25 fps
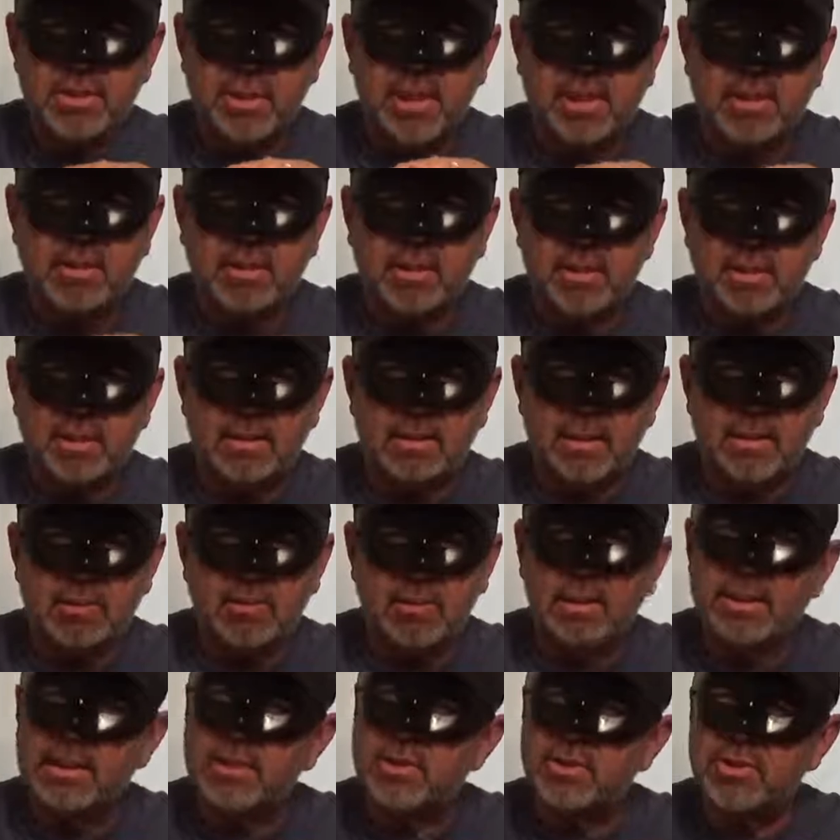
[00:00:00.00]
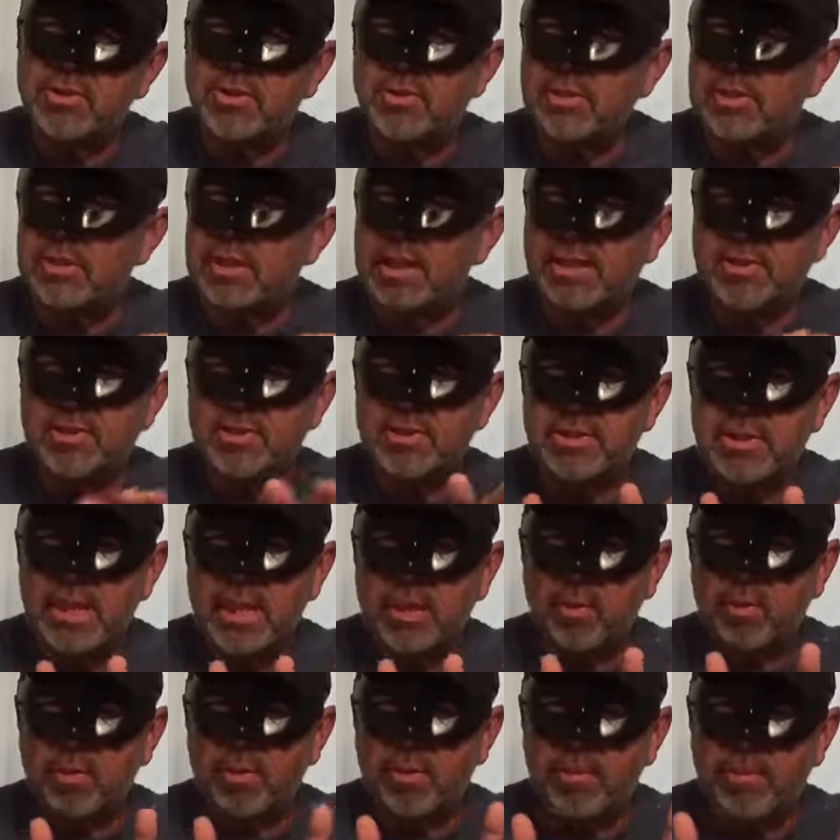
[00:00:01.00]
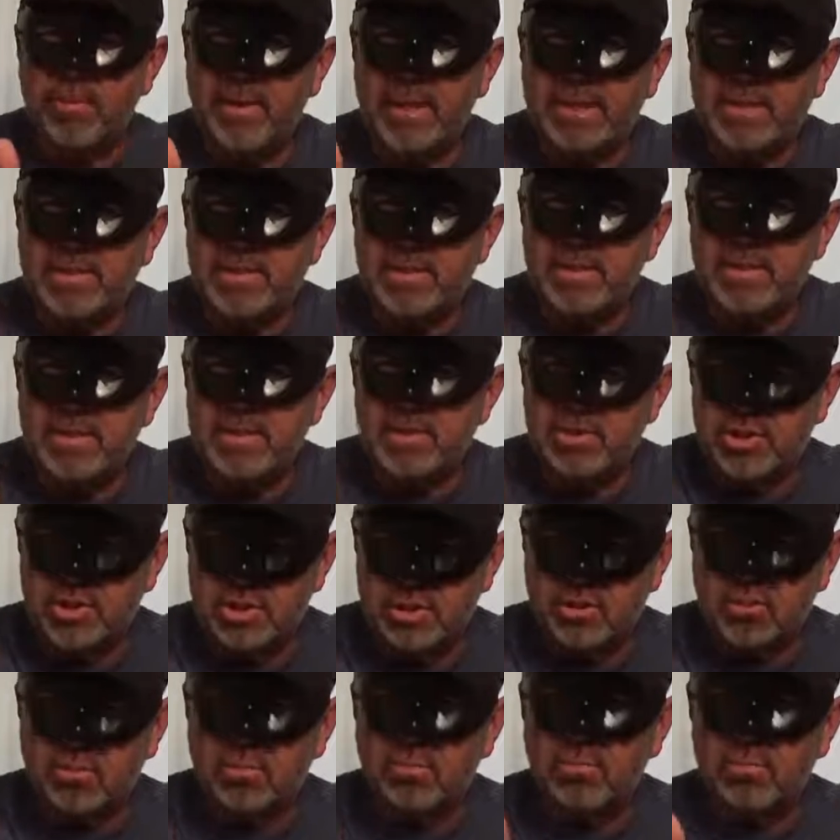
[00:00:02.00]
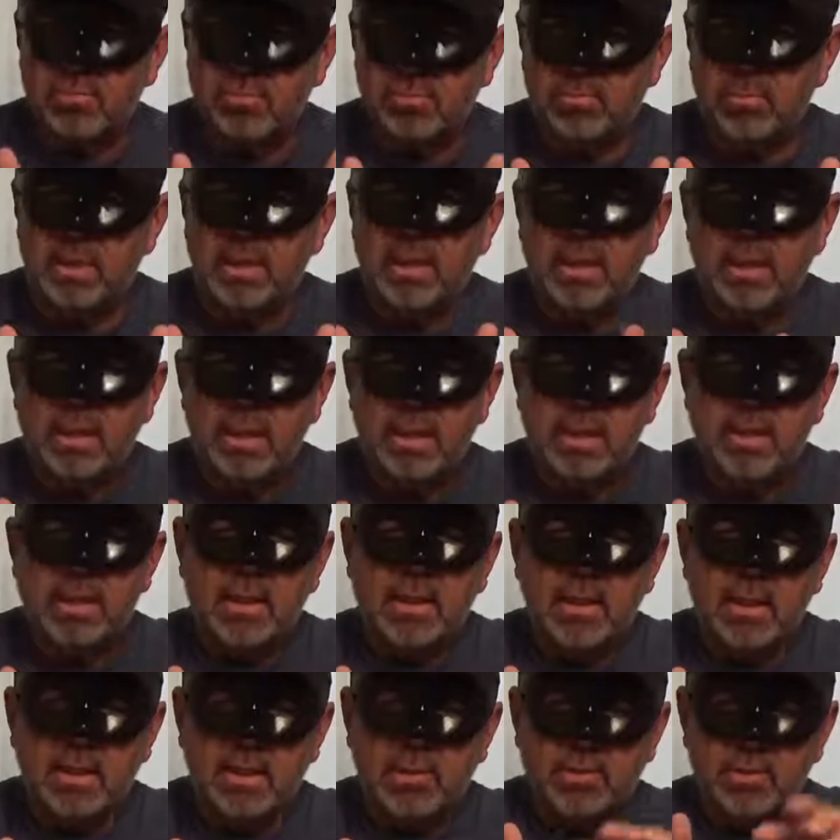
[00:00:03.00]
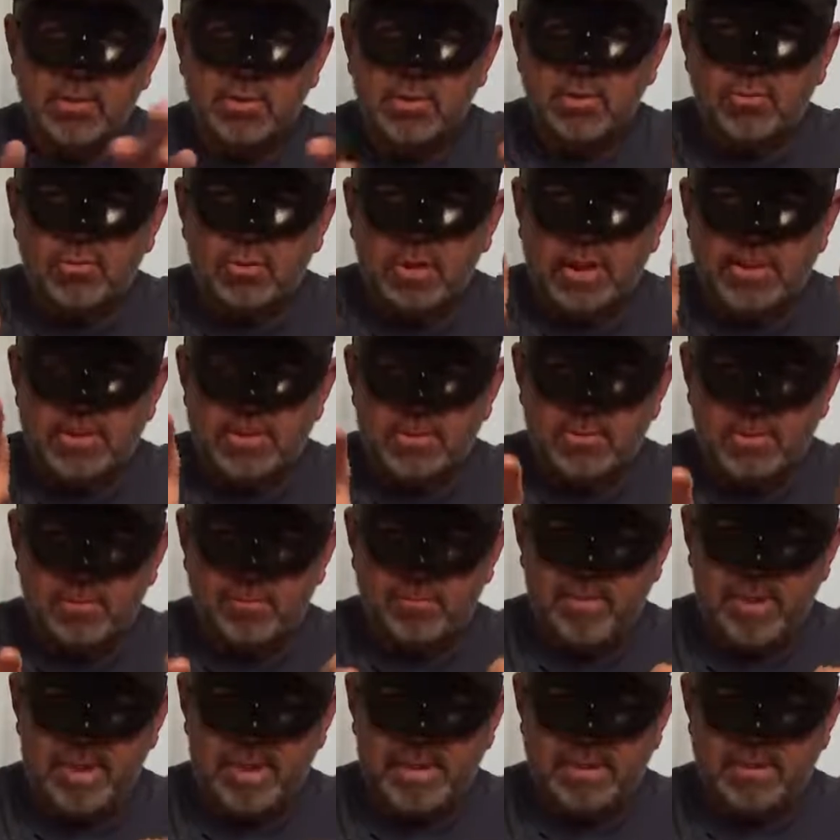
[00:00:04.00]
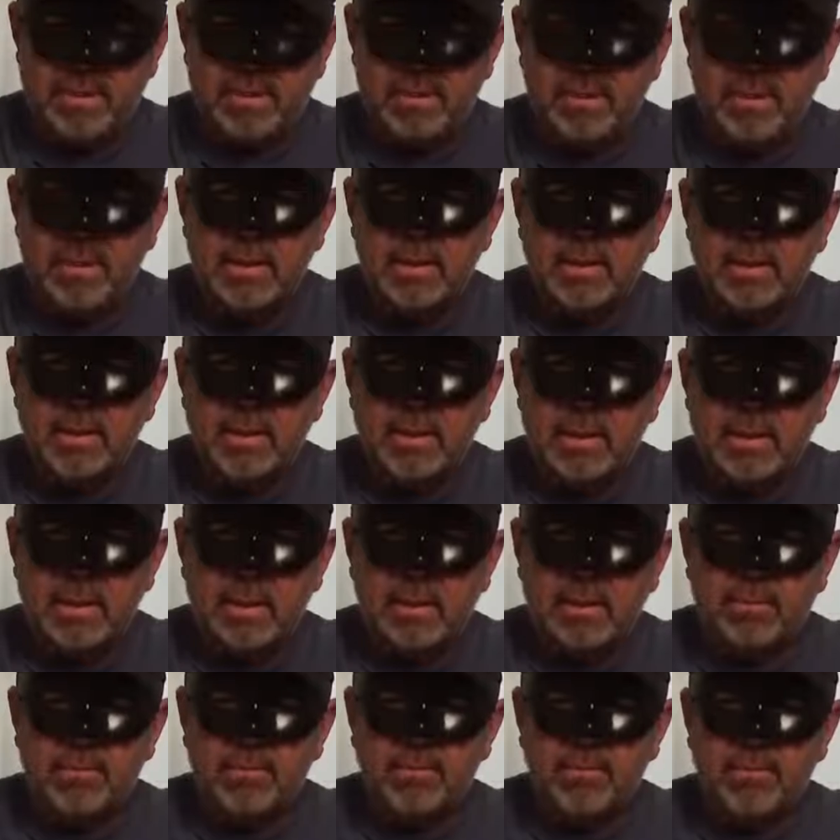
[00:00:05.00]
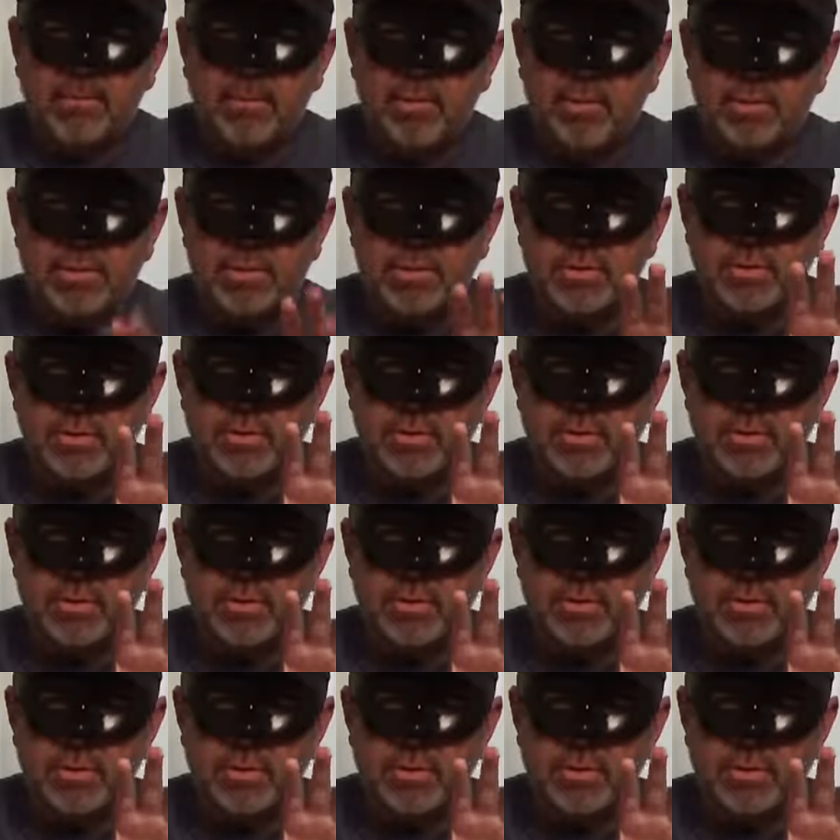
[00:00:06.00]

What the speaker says: like not really a turning lane, just like where the paint is, with 2 lanes of paint. Appears